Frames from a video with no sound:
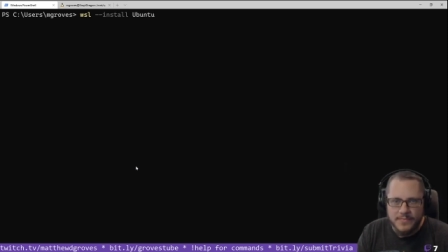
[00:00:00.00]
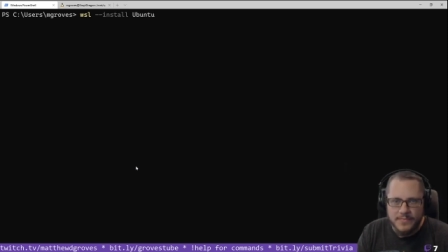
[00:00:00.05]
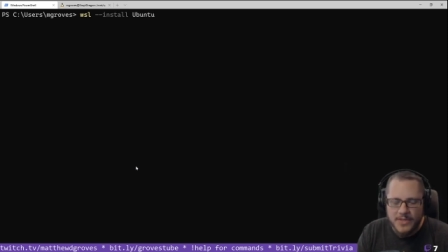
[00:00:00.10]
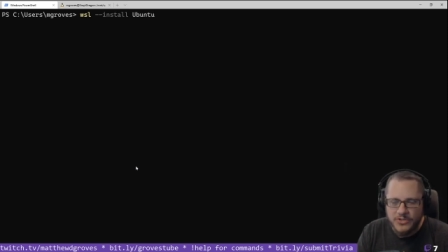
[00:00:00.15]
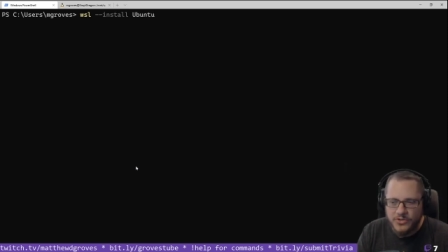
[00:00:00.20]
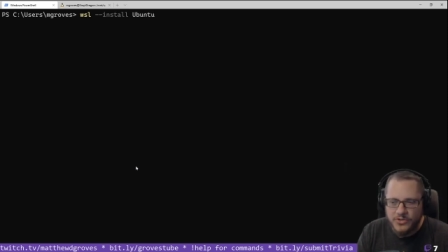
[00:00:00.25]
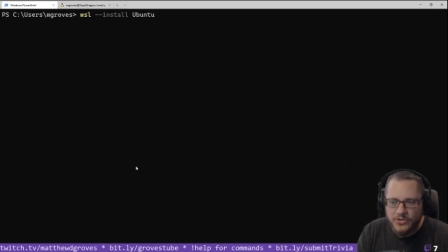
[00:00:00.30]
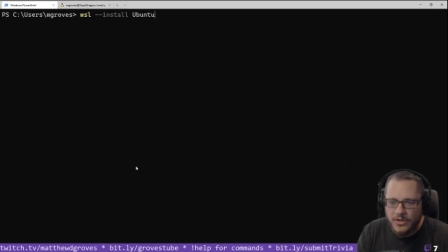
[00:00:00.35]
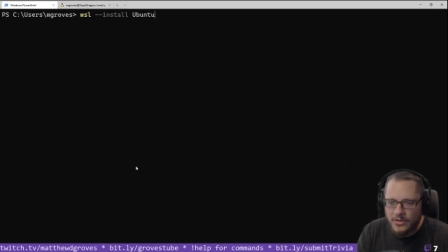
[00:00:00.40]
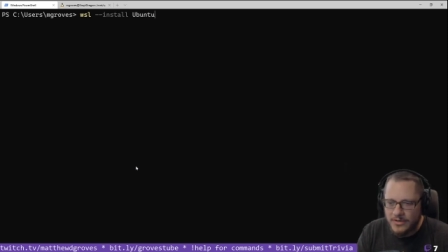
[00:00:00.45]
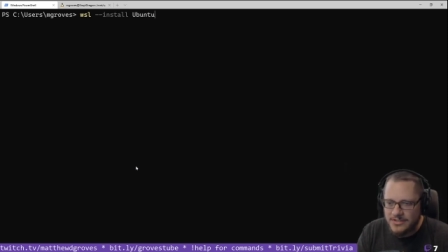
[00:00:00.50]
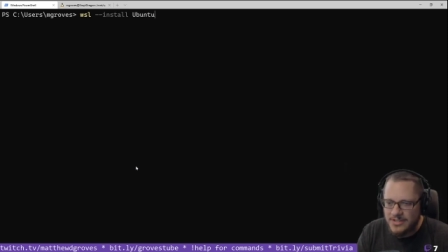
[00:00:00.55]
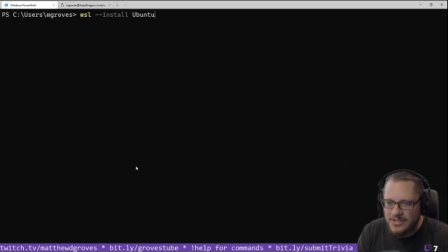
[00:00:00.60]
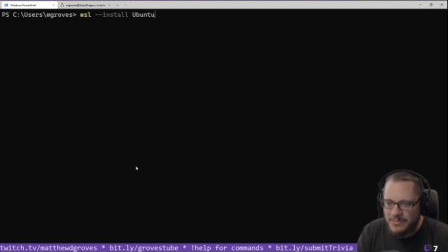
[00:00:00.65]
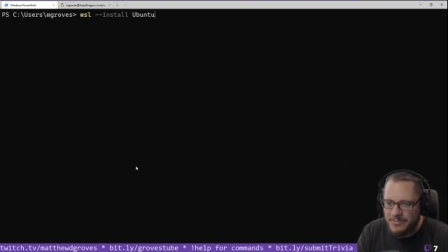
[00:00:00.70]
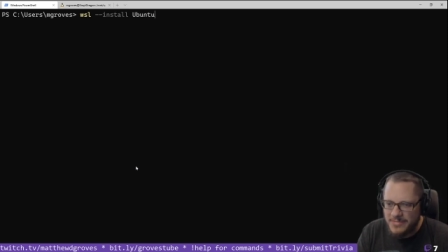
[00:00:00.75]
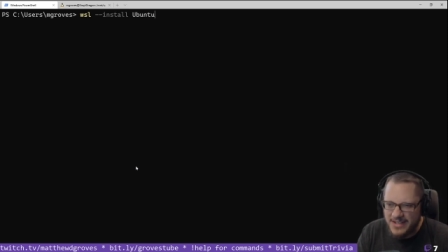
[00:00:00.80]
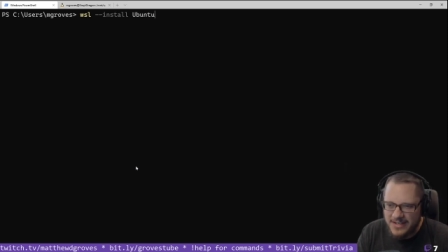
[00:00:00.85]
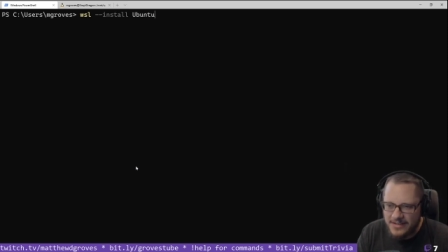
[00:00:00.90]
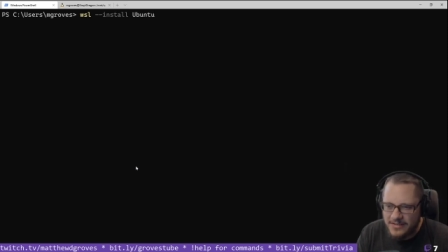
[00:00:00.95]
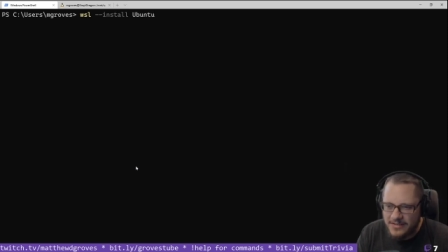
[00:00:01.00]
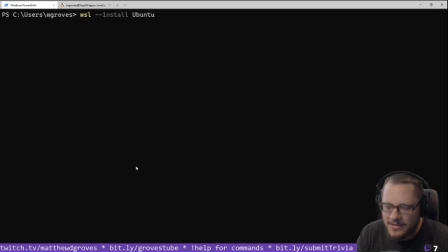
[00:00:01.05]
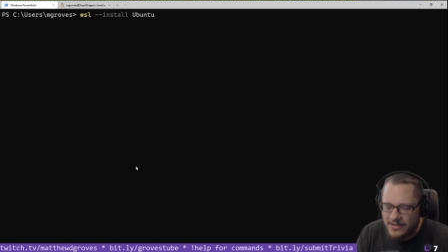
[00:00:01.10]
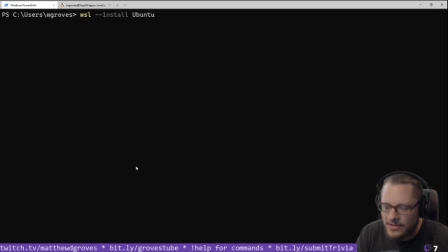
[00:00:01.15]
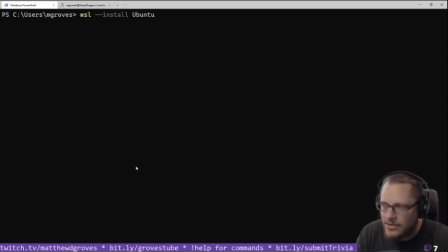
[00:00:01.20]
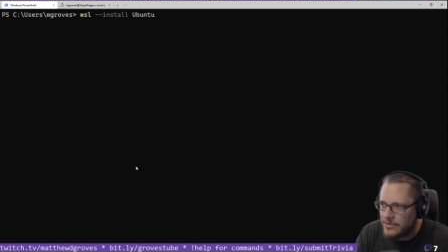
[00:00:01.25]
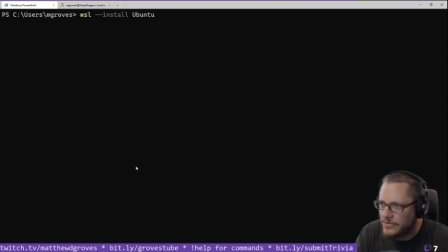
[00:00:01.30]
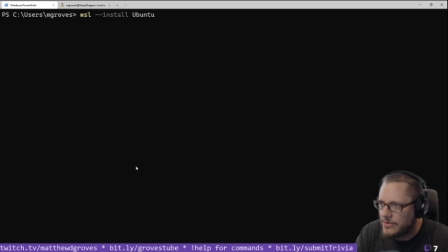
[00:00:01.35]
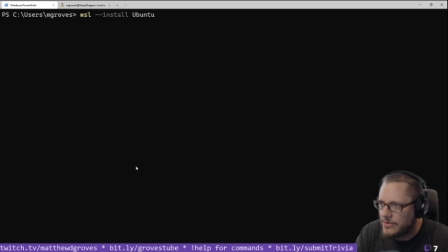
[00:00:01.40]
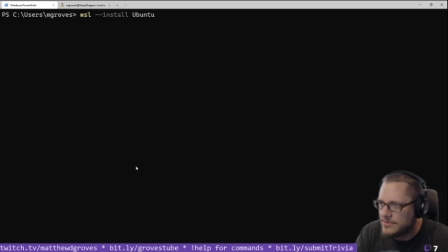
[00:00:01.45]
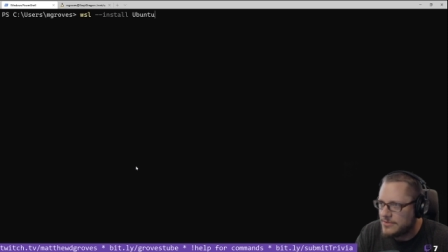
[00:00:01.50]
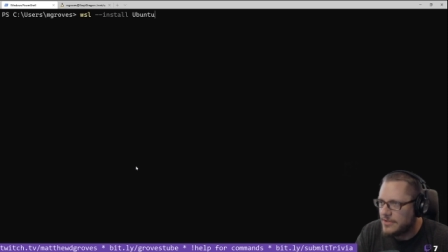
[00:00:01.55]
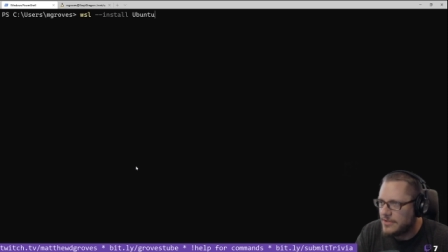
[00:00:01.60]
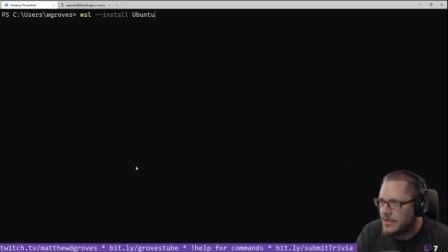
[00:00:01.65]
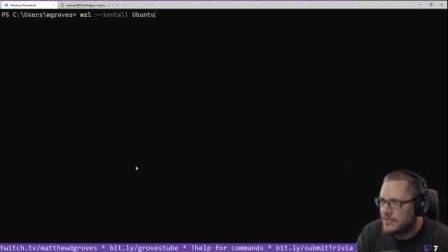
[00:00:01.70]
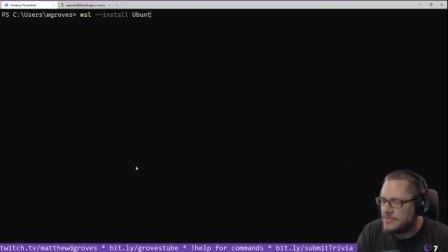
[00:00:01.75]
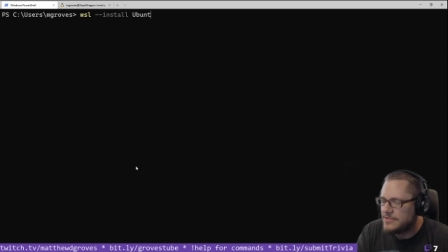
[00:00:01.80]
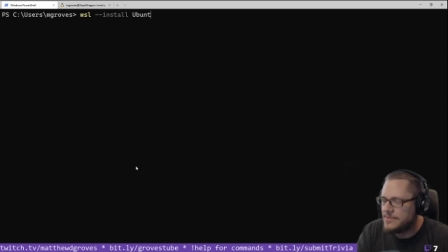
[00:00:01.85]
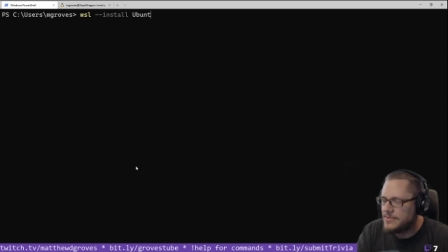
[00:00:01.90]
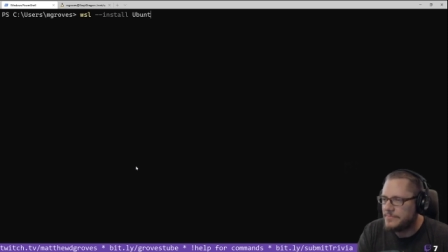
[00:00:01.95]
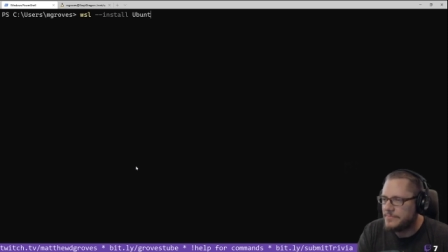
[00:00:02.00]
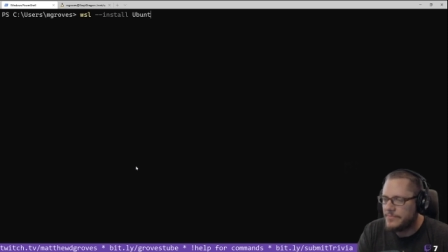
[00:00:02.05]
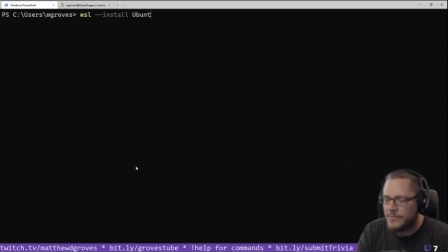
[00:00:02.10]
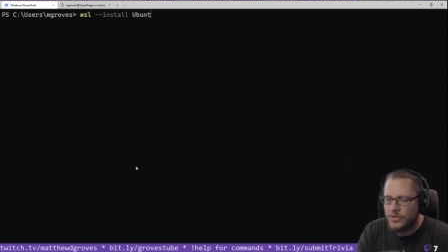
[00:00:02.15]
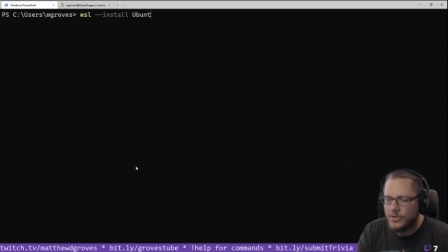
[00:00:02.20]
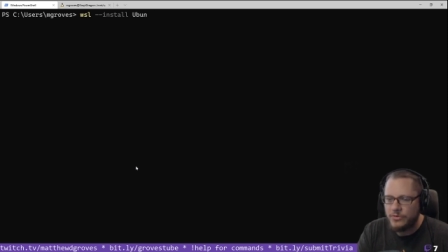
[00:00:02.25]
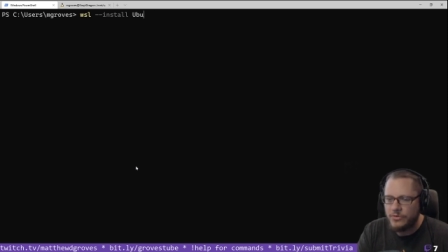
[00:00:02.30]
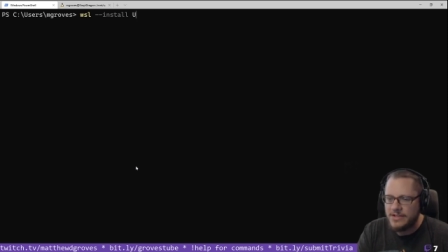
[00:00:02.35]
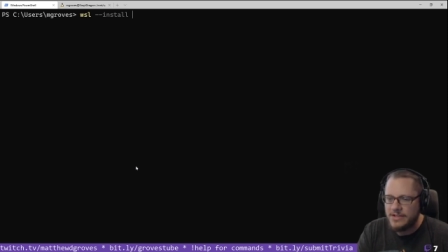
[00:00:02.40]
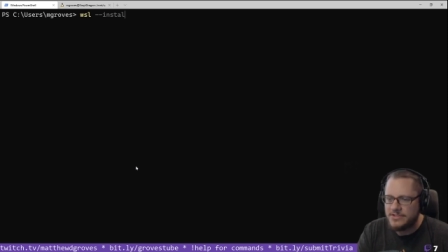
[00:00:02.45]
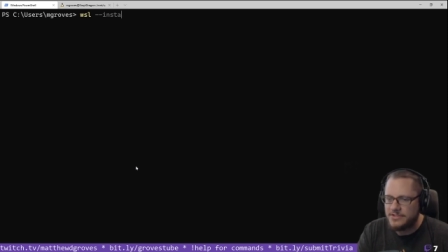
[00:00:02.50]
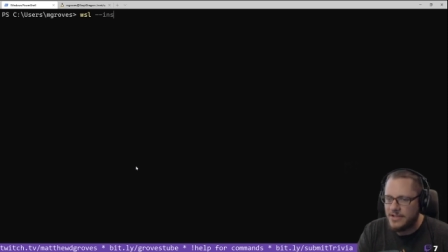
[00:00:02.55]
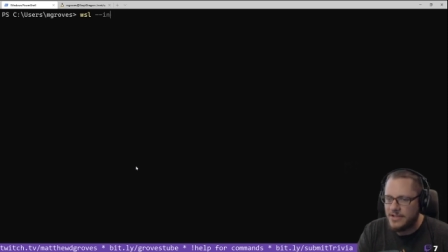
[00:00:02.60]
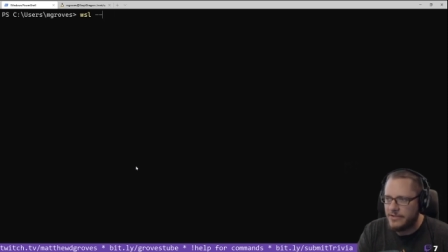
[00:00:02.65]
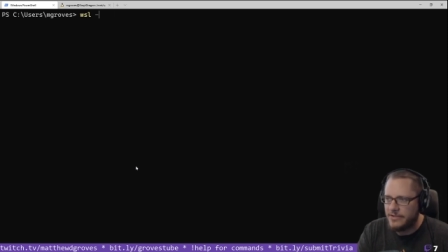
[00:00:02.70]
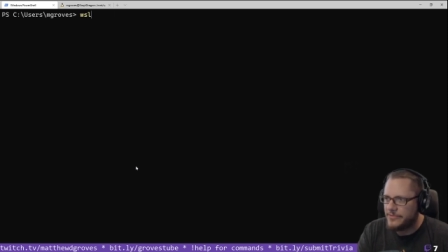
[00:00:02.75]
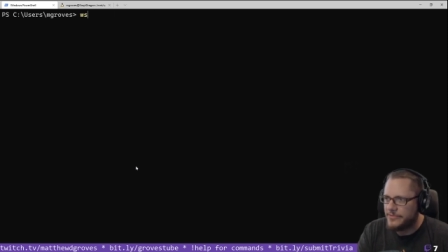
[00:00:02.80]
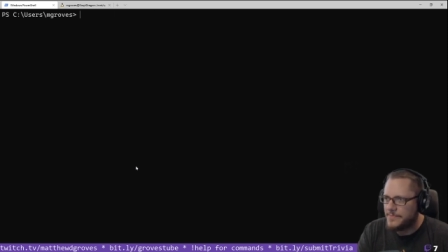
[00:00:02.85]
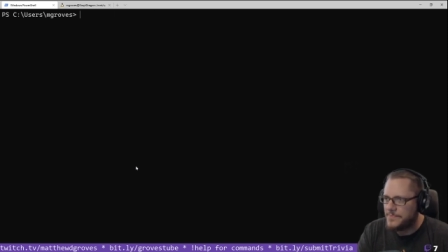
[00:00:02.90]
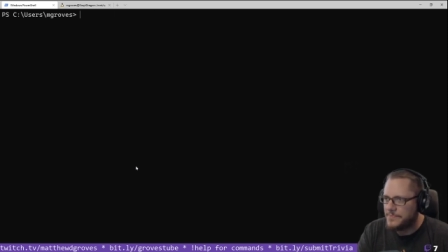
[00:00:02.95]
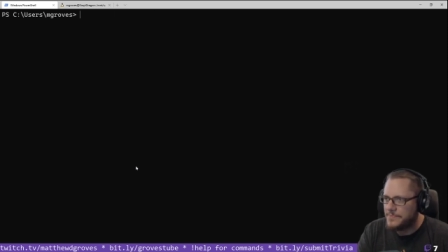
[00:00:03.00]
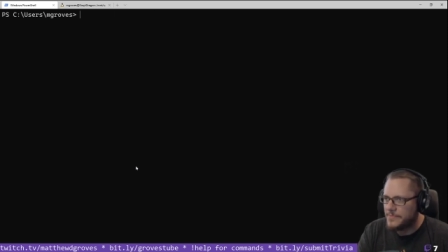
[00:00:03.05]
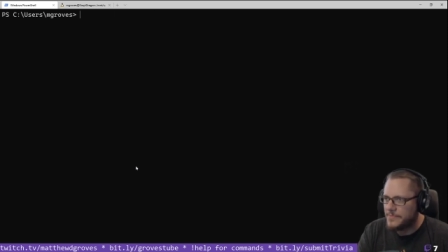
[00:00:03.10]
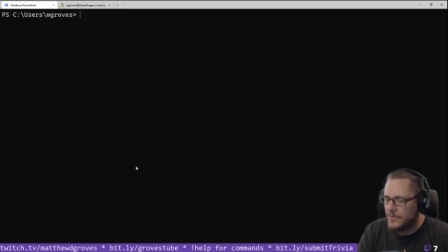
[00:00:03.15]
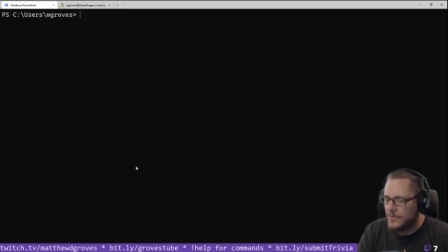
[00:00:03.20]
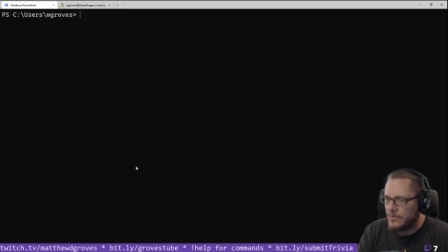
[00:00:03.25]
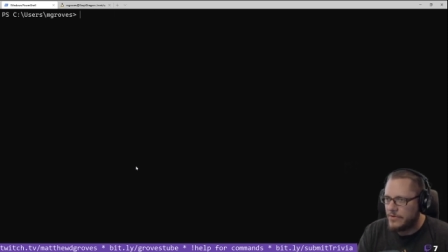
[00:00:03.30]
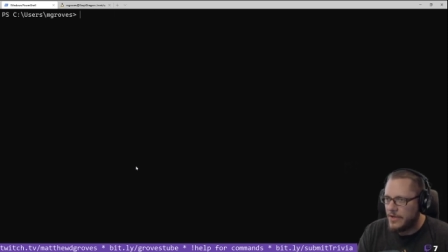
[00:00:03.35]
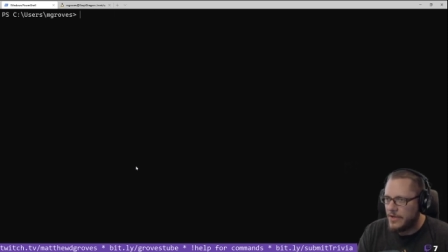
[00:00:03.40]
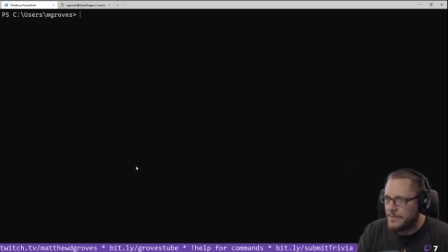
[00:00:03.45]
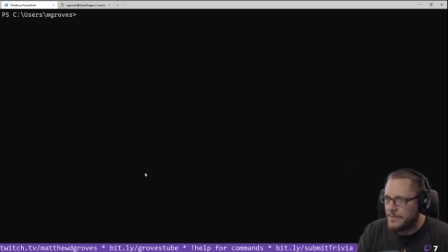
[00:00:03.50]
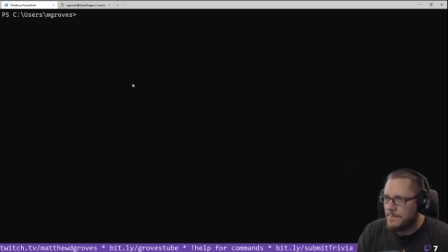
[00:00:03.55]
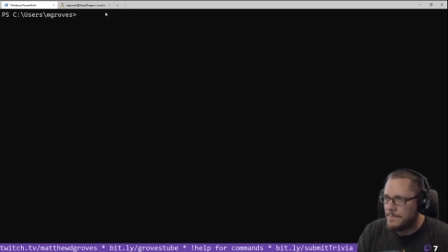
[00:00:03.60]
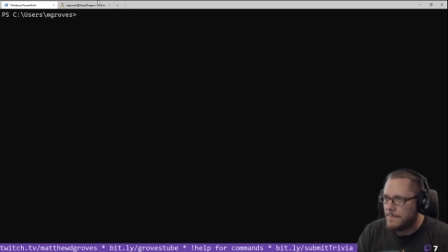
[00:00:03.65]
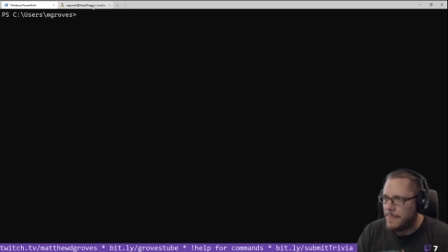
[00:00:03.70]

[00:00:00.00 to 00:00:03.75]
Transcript: It's going to look something along those lines. Great stuff. Okay.